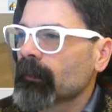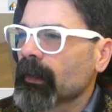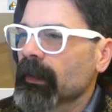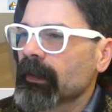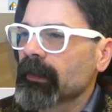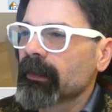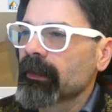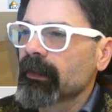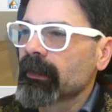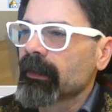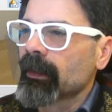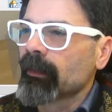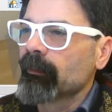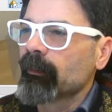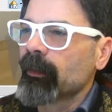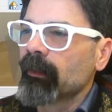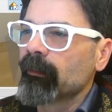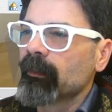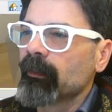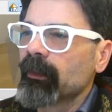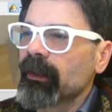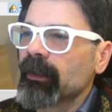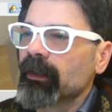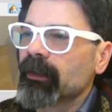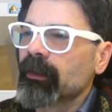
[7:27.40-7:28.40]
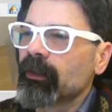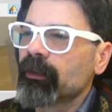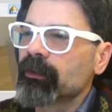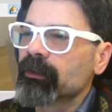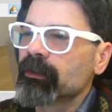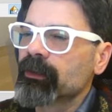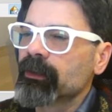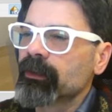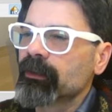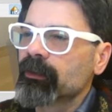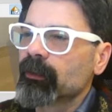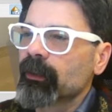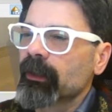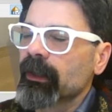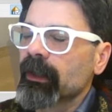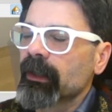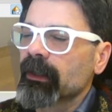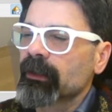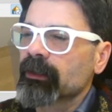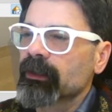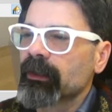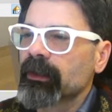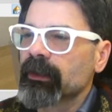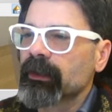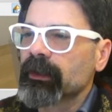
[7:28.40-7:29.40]
I think that might be the closest we
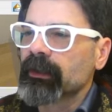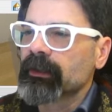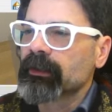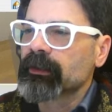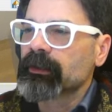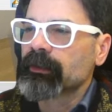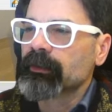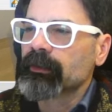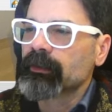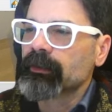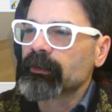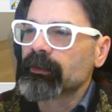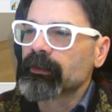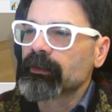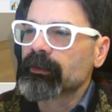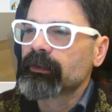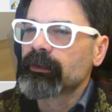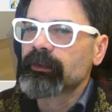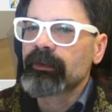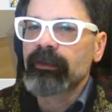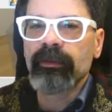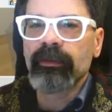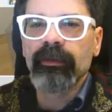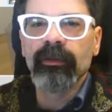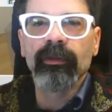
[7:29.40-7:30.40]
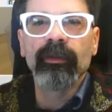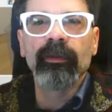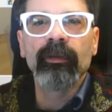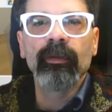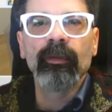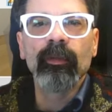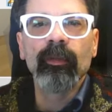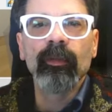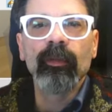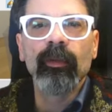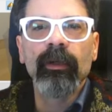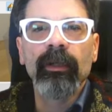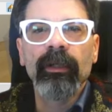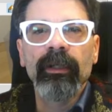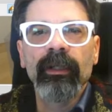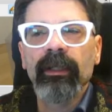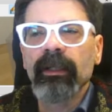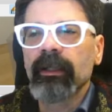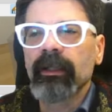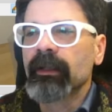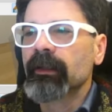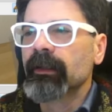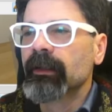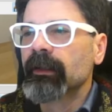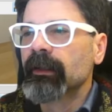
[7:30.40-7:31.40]
actually get to to
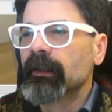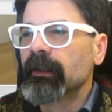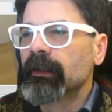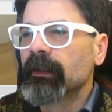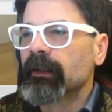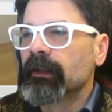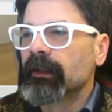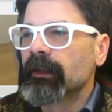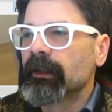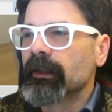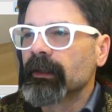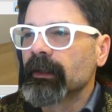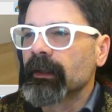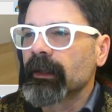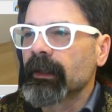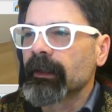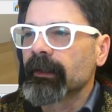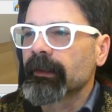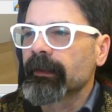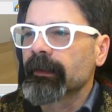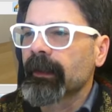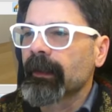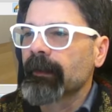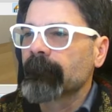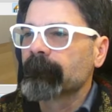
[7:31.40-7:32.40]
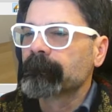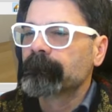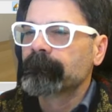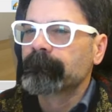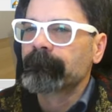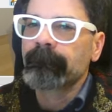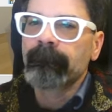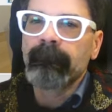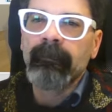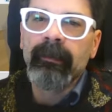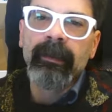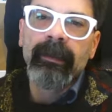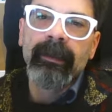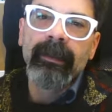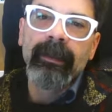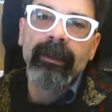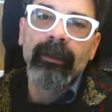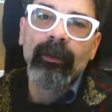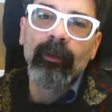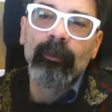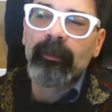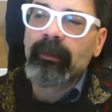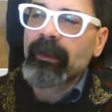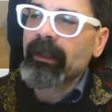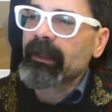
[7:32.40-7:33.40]
working like that
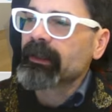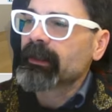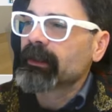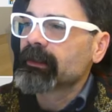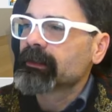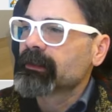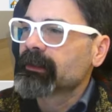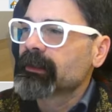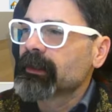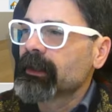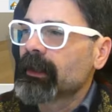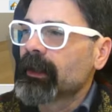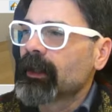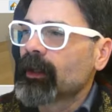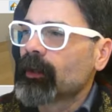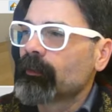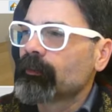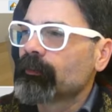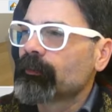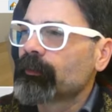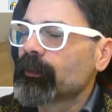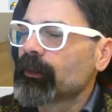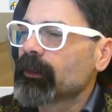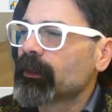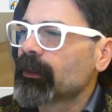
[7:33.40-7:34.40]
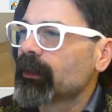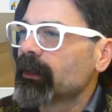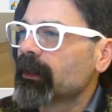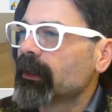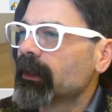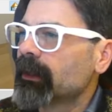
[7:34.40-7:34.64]
hope that's helpful.